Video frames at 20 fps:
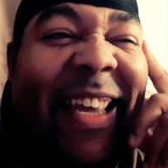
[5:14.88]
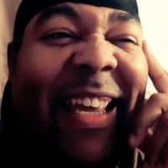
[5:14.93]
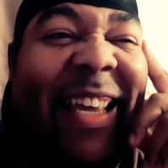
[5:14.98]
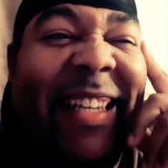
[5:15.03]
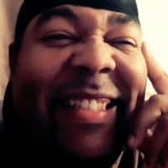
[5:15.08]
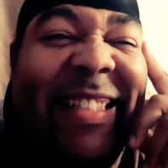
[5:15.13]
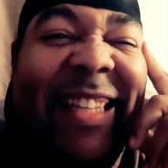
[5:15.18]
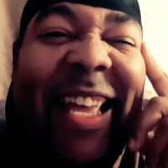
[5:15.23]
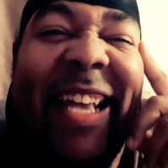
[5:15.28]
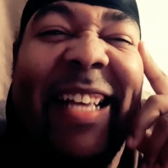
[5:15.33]

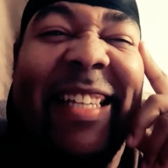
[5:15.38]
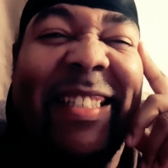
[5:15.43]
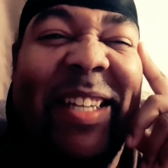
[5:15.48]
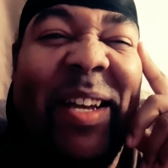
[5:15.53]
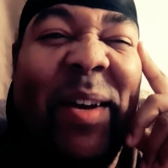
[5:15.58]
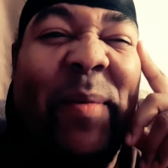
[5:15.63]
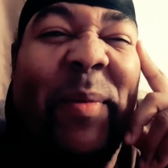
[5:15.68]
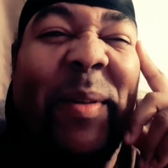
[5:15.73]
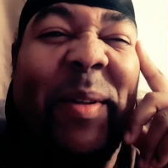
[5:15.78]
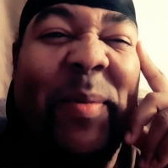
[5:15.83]
His last
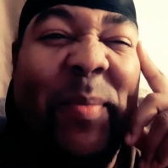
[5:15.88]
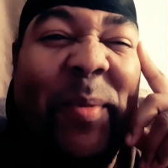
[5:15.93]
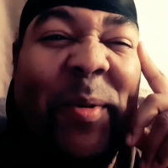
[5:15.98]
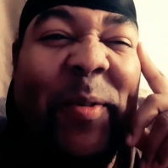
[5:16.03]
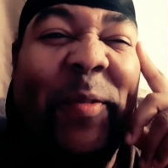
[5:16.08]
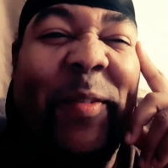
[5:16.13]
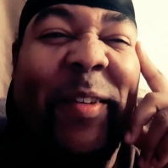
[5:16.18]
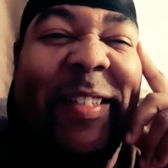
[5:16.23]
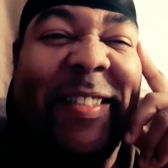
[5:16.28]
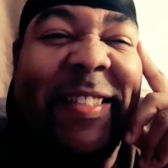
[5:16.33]
couple of
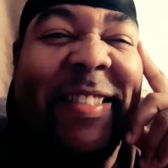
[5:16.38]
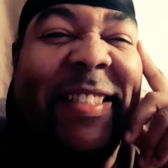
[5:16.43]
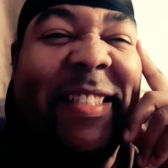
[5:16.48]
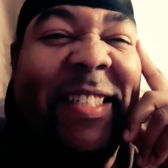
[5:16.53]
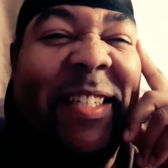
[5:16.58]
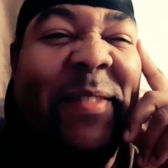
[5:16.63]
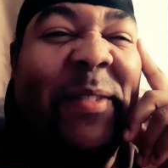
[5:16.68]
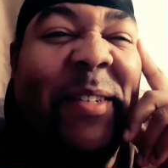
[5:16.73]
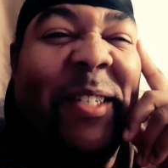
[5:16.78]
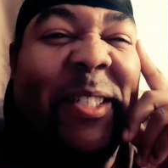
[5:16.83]
movies and
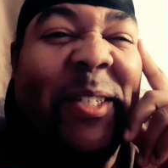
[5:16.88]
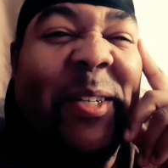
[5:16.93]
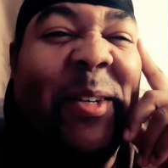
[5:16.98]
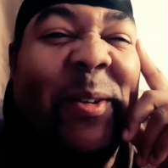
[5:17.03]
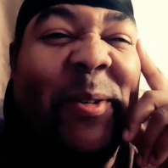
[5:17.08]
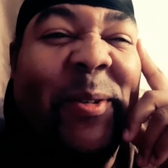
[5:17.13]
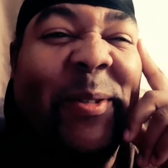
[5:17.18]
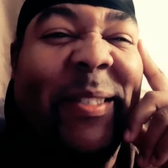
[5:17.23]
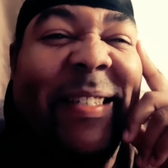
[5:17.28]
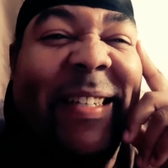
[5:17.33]
TV
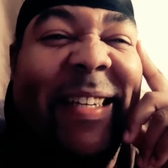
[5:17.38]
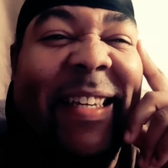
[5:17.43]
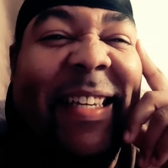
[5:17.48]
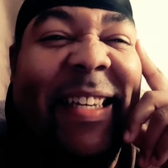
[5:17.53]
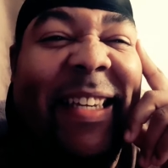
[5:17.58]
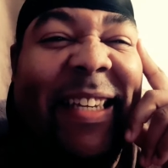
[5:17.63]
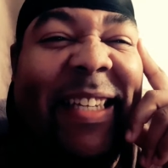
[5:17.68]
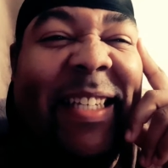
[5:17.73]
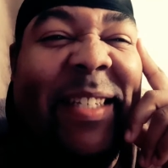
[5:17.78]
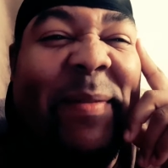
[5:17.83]
shows,
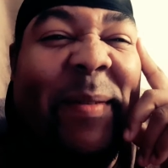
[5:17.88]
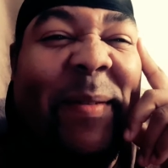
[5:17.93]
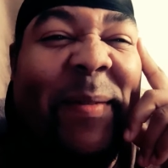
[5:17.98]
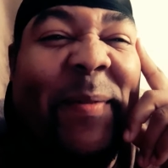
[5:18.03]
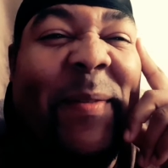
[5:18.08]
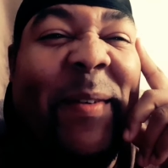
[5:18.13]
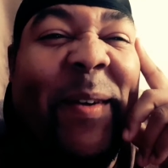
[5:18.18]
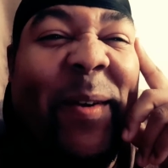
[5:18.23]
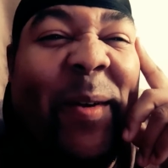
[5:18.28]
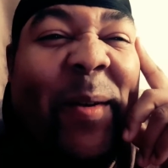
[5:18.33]
he's been
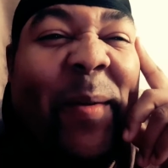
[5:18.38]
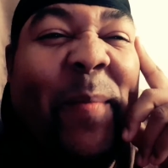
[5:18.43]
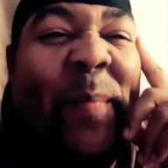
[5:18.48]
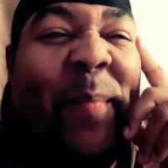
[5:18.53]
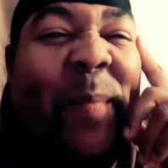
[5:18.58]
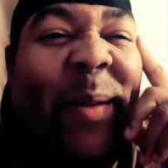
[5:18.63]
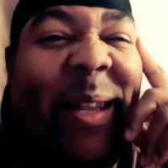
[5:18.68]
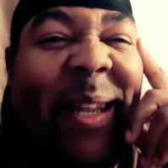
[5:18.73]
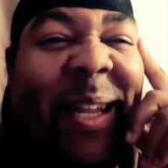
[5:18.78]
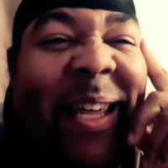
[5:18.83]
very
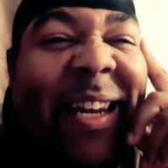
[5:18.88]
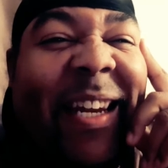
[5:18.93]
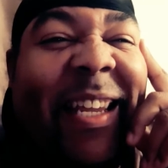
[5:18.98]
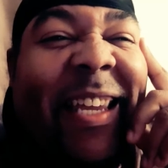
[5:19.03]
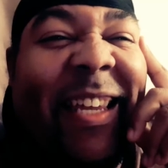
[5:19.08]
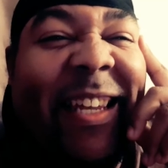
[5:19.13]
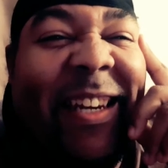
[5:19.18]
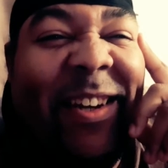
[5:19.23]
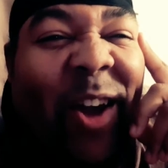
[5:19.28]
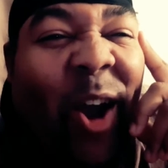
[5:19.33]

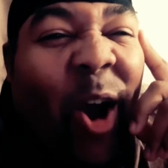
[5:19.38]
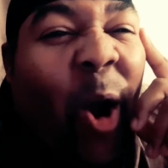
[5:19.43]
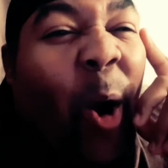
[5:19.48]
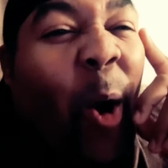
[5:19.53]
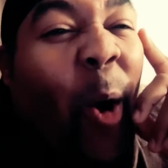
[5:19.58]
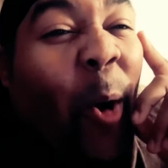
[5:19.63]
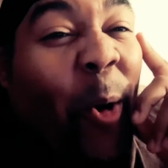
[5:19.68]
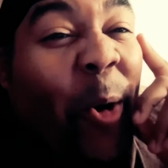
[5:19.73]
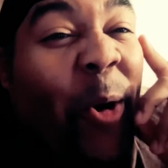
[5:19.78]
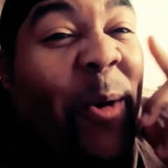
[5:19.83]
bloody and
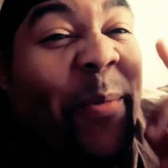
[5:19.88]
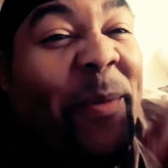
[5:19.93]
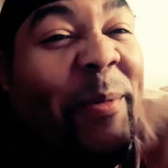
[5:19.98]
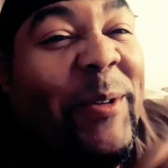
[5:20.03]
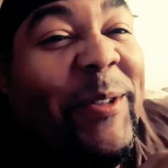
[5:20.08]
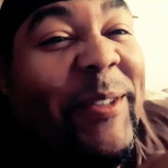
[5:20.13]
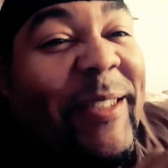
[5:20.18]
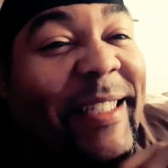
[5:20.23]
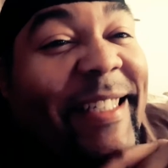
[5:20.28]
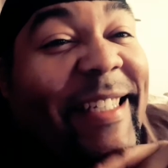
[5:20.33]

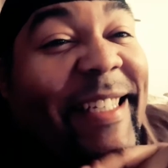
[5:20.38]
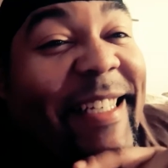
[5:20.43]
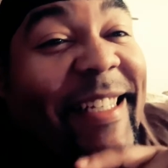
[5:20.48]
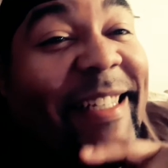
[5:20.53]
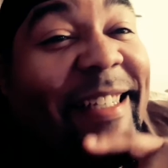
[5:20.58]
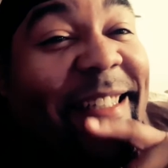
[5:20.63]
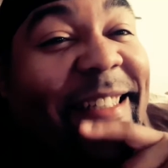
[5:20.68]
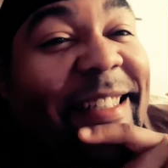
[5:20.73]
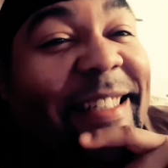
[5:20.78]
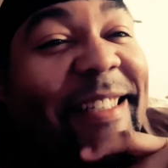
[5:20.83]
horrible to
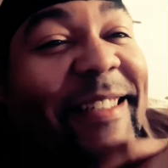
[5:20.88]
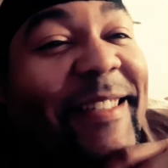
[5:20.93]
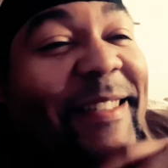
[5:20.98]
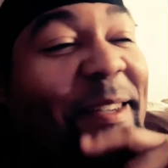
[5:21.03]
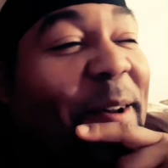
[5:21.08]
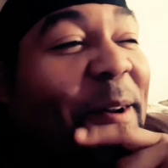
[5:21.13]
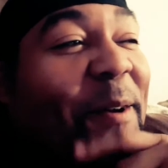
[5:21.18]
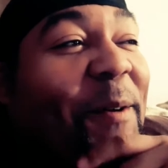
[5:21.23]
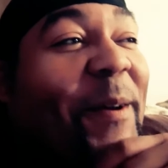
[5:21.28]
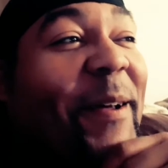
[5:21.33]
kids.
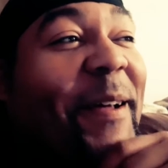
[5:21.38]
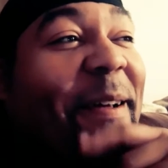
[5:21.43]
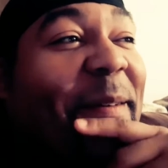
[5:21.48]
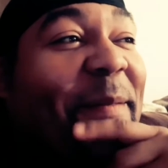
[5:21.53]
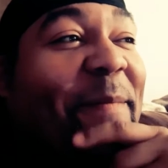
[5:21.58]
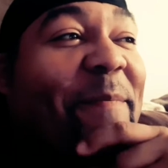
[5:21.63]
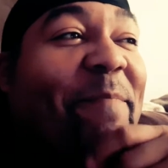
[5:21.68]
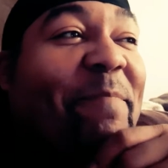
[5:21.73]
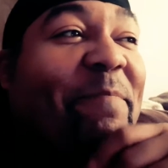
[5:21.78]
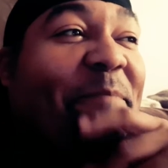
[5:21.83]

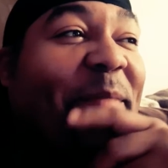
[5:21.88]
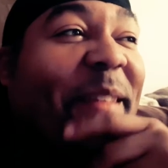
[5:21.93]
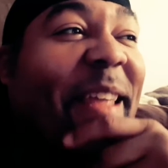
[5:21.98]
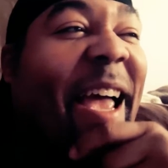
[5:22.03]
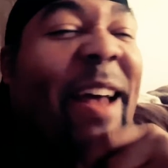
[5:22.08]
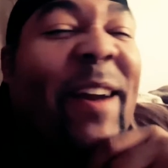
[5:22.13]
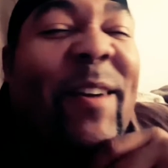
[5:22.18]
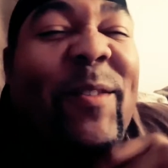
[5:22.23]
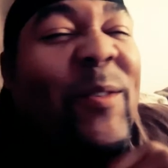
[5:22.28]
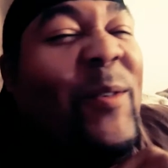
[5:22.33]
So
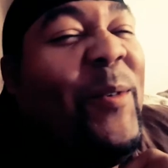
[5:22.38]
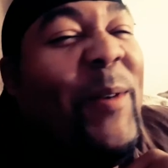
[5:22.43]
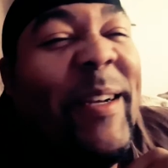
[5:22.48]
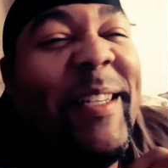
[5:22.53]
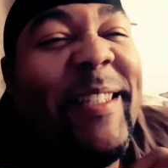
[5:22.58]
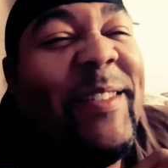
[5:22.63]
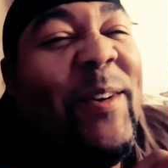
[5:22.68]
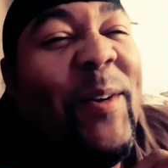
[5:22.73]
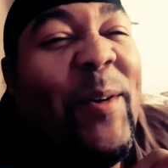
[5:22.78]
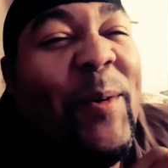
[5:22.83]
I don't know where
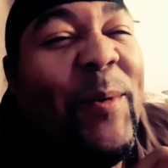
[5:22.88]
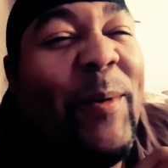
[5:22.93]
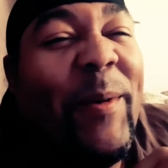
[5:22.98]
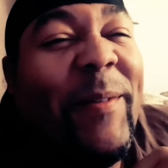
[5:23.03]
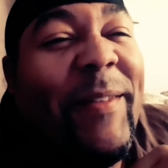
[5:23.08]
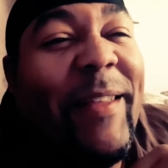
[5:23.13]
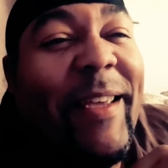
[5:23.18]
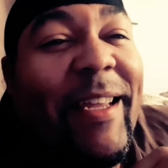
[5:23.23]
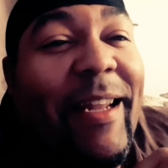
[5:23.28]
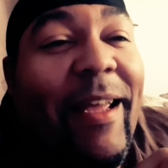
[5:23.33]
he's going
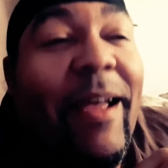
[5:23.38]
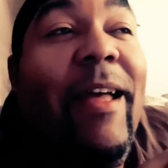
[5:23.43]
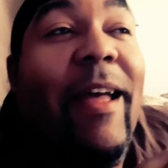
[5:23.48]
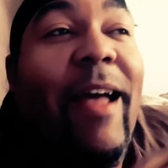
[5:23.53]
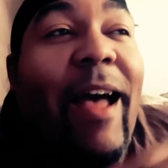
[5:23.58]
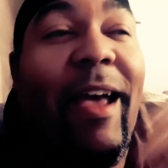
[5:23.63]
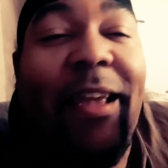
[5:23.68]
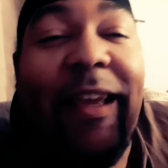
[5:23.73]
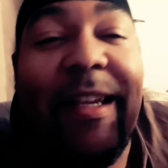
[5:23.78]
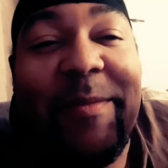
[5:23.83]
with that.
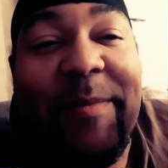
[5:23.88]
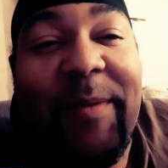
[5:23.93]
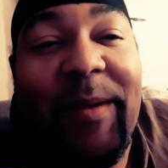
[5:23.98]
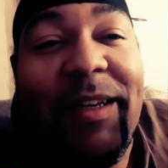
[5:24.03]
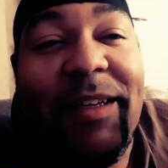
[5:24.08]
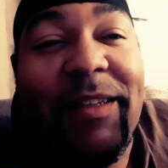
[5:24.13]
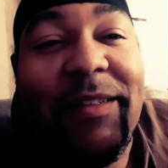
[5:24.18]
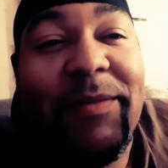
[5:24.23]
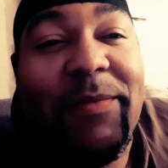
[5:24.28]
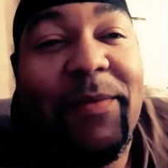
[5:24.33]
I guess
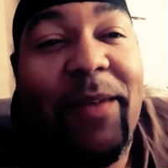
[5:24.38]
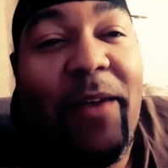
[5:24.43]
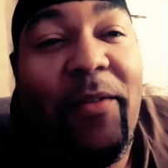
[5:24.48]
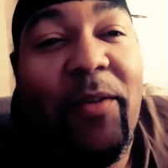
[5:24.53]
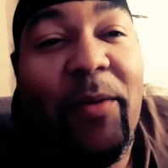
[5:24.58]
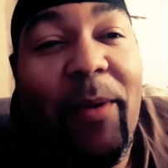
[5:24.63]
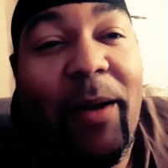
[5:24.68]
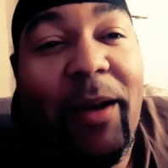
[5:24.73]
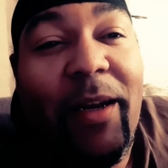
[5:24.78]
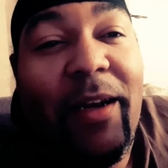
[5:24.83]
because
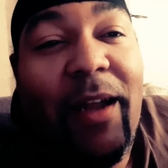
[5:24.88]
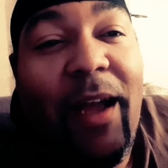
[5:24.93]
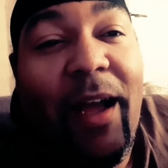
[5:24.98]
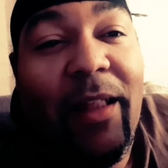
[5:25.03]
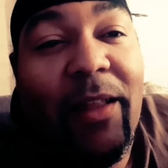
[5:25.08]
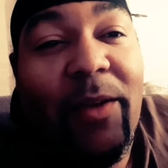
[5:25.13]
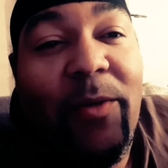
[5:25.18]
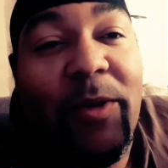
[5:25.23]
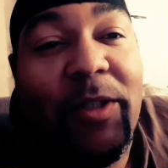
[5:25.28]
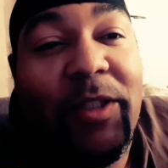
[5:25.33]
everybody in
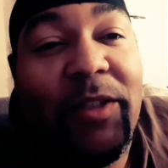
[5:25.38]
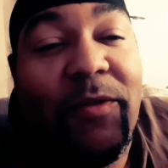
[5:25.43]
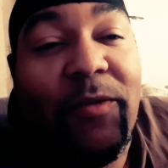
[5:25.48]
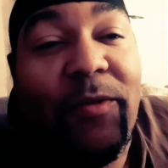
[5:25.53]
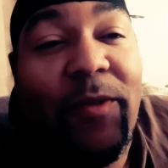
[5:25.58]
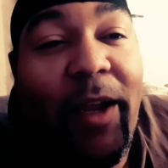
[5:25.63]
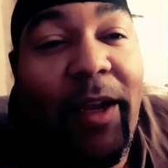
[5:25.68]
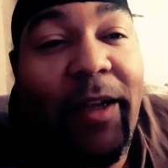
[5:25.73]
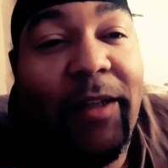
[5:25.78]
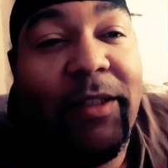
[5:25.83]
Hollywood's
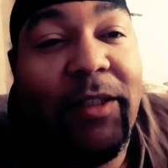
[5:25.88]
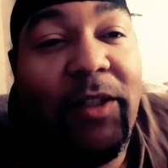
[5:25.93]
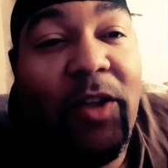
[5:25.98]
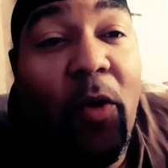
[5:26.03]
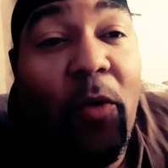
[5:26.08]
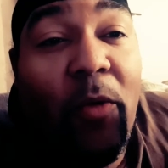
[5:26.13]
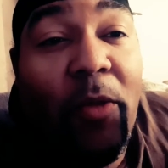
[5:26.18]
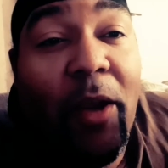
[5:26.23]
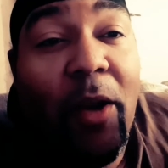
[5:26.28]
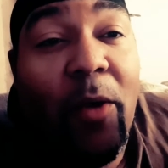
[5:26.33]
afraid to
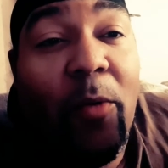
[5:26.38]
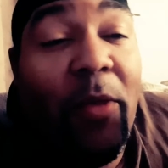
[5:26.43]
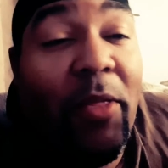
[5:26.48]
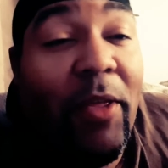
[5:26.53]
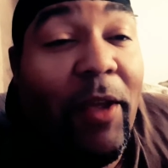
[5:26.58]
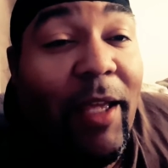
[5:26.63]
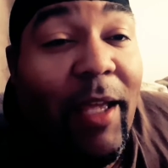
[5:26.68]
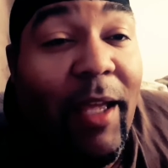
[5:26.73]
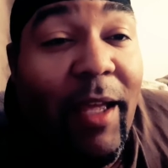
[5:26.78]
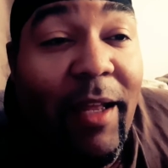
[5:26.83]
go there with
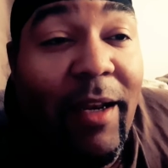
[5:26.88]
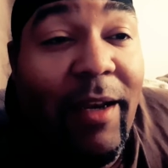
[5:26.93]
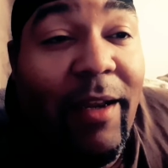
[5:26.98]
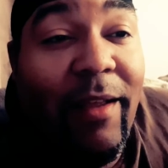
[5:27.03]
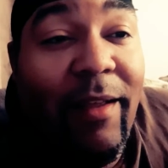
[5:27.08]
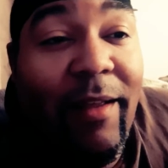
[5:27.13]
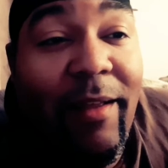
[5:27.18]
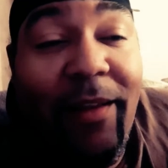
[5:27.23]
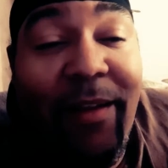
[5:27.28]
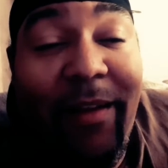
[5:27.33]
a kid,
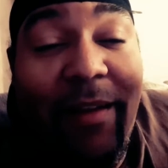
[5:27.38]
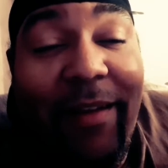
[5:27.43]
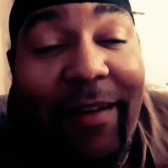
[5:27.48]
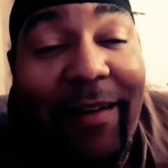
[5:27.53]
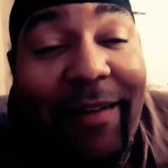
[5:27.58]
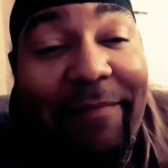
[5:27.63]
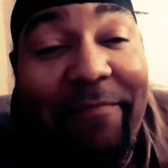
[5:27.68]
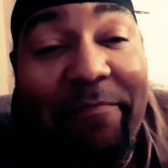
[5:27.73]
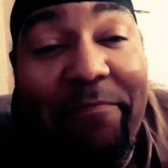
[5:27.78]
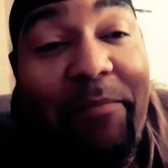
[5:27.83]

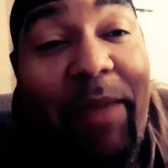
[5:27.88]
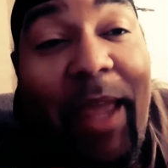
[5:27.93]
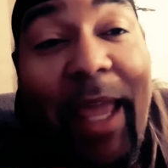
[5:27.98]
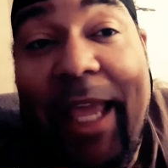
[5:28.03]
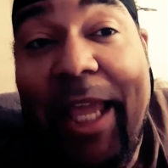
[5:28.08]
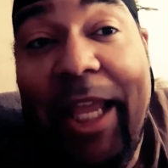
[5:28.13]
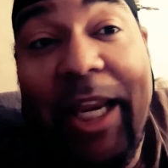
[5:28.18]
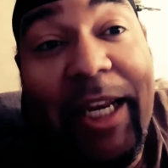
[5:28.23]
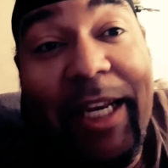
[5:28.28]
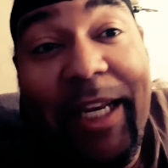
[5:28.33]

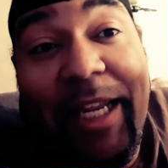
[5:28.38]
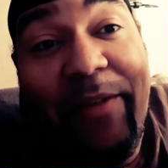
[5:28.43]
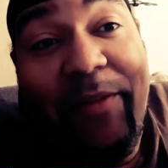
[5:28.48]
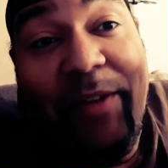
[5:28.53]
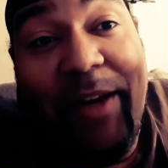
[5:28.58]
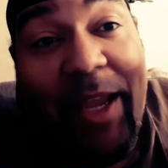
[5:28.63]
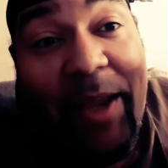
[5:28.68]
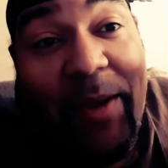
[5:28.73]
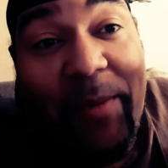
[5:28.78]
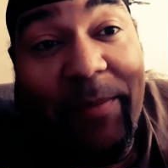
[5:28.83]
he didn't give a
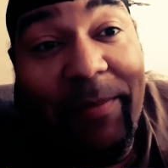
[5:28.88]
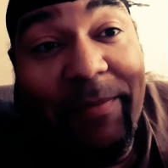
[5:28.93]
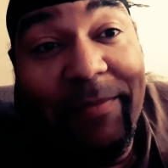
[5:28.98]
damn.